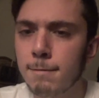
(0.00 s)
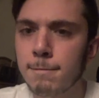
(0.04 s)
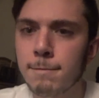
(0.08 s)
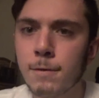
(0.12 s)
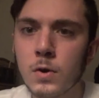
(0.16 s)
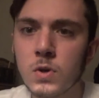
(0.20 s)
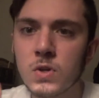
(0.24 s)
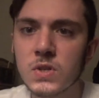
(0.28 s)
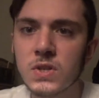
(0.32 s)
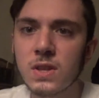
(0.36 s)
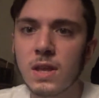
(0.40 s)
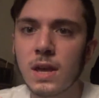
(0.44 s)

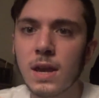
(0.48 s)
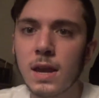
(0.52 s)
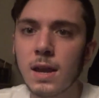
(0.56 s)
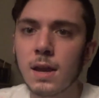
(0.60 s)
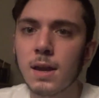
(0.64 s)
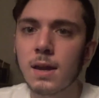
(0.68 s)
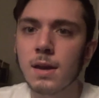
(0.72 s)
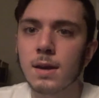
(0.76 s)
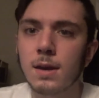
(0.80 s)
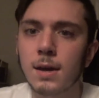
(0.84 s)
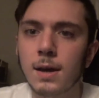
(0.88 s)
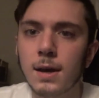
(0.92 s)
first
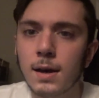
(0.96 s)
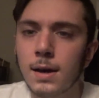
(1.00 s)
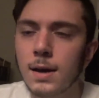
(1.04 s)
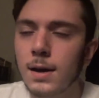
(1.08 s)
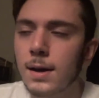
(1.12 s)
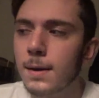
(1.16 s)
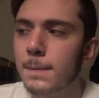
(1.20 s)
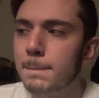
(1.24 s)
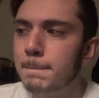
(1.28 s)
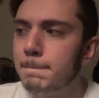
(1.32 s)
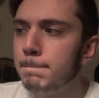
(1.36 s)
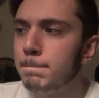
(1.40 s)
thing,
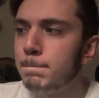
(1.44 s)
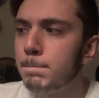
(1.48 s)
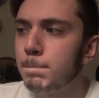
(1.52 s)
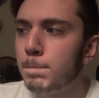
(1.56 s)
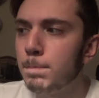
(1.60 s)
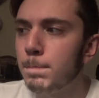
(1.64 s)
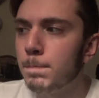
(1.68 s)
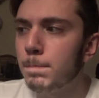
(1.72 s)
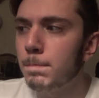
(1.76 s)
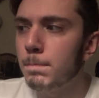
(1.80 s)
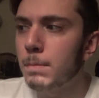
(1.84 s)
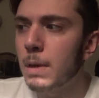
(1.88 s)
uh,
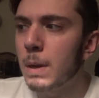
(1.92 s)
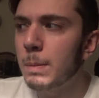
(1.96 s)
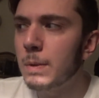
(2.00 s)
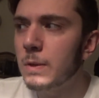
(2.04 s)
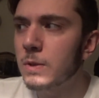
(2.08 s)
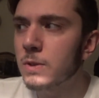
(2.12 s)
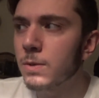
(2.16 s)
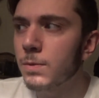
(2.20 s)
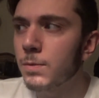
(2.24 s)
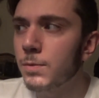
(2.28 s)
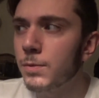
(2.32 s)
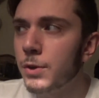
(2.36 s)
maybe
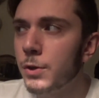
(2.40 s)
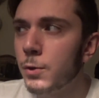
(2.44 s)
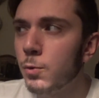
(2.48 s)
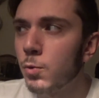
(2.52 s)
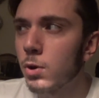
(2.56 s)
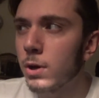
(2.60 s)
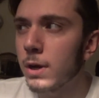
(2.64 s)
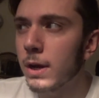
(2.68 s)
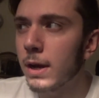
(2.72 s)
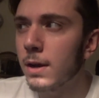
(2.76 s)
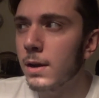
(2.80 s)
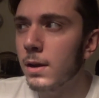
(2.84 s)
some of you
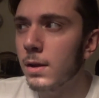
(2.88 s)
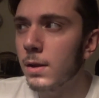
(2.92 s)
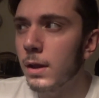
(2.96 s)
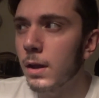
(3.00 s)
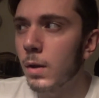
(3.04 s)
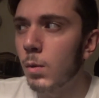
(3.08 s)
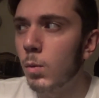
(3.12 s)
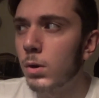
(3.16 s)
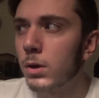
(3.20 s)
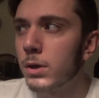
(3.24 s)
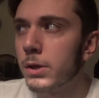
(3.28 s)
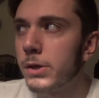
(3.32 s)
were kind of
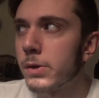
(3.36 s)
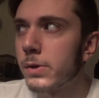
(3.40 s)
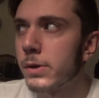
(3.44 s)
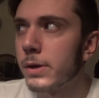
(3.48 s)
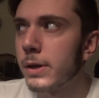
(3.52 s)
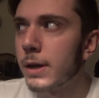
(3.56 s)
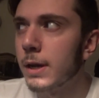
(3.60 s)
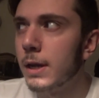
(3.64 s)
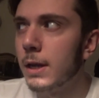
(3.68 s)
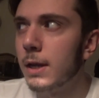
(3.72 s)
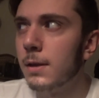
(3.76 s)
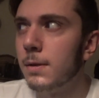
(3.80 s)
like
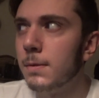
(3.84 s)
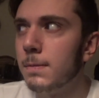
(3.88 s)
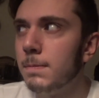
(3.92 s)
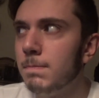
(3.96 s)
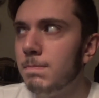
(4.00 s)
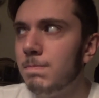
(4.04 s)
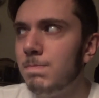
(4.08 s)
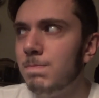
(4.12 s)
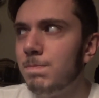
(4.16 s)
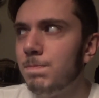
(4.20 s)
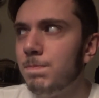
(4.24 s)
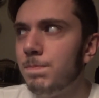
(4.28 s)
wondering,
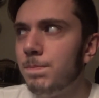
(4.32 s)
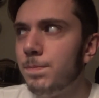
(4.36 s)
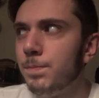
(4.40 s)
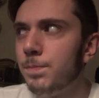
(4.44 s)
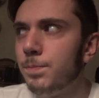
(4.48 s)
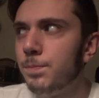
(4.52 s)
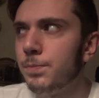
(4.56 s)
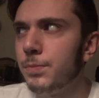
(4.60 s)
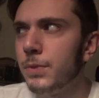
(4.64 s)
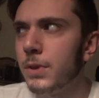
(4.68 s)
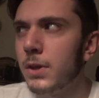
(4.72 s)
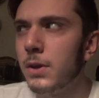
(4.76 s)

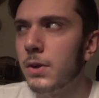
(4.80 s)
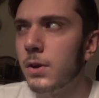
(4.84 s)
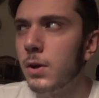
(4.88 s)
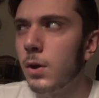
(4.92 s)
you